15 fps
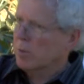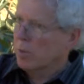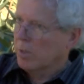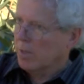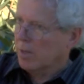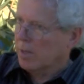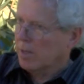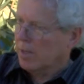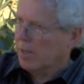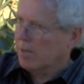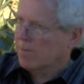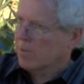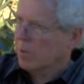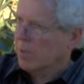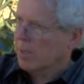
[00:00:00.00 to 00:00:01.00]
We already
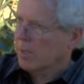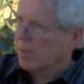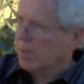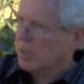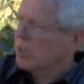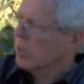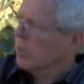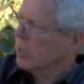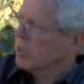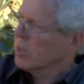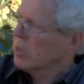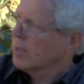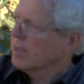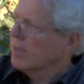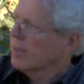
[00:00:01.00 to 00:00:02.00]
have quite a large
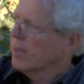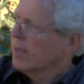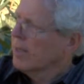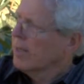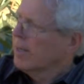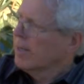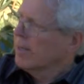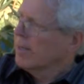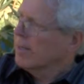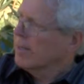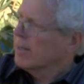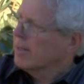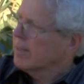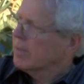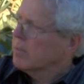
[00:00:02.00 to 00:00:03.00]
collection
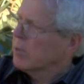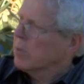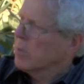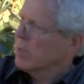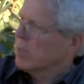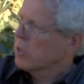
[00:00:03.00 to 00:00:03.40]
between the